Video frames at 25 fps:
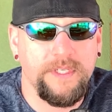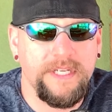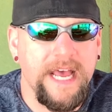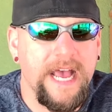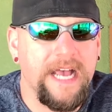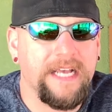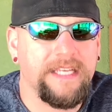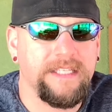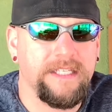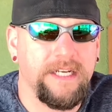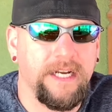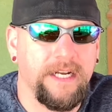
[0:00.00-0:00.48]

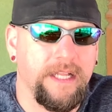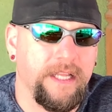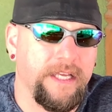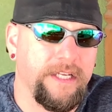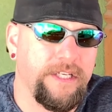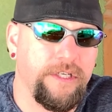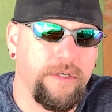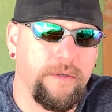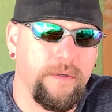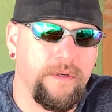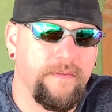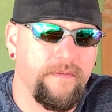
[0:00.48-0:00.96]
accidentally
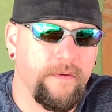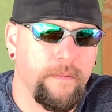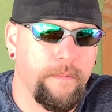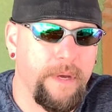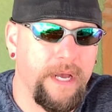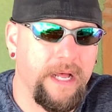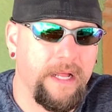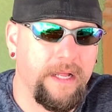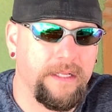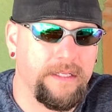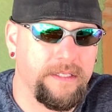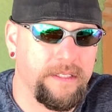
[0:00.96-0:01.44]
tune it for
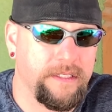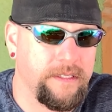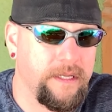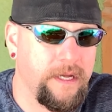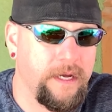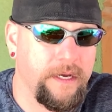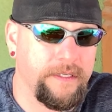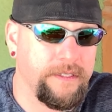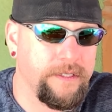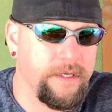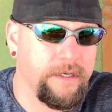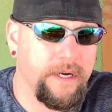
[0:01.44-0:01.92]
pellets. As
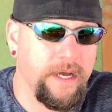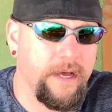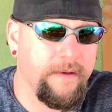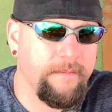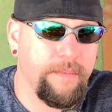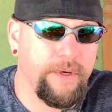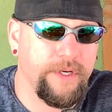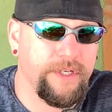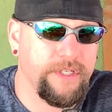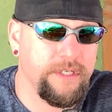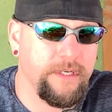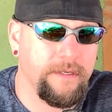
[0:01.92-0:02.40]
long as you're not
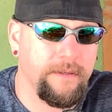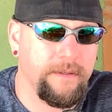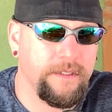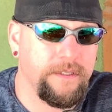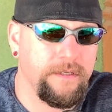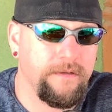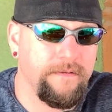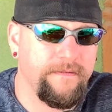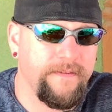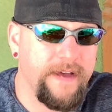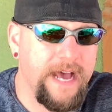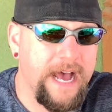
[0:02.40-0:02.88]
pushing them
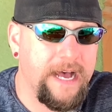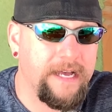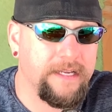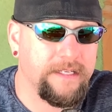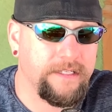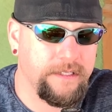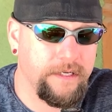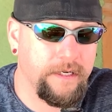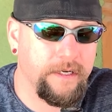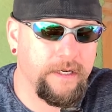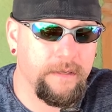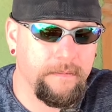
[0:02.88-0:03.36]
too
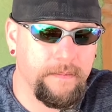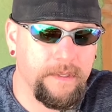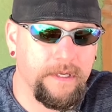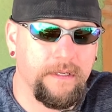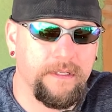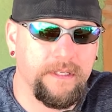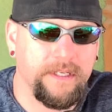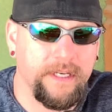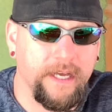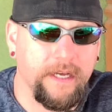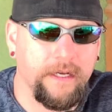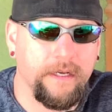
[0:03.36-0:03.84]
fast, you're going to be able
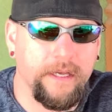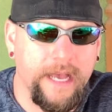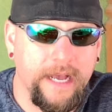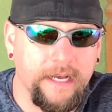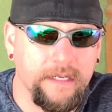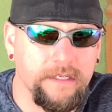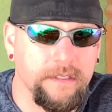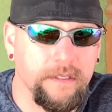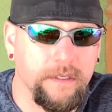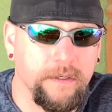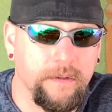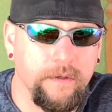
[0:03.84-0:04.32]
to get
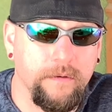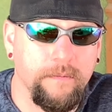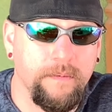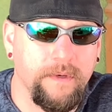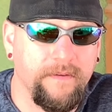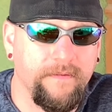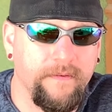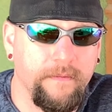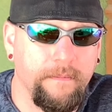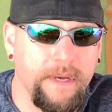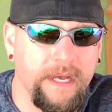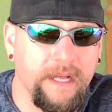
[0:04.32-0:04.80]
excellent
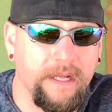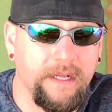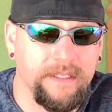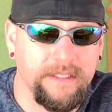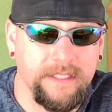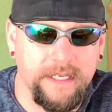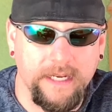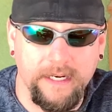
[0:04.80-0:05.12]
grouping for pellets out